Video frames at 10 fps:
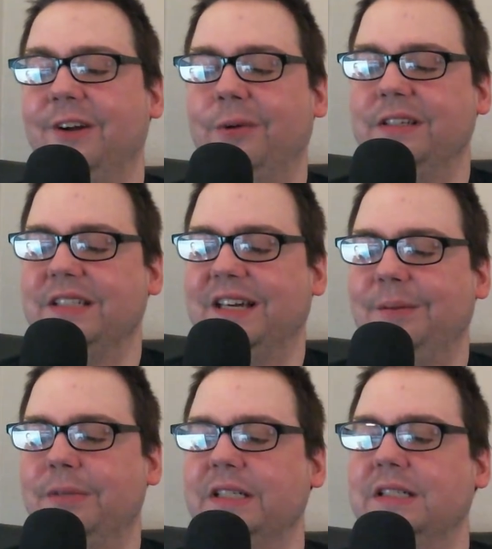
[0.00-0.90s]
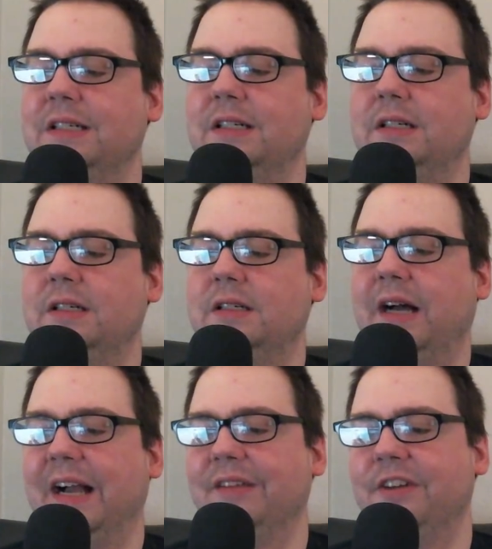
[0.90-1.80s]
one time, but
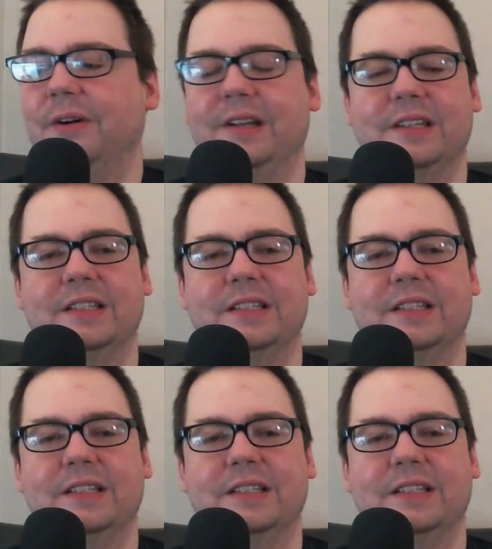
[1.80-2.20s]
I have no idea.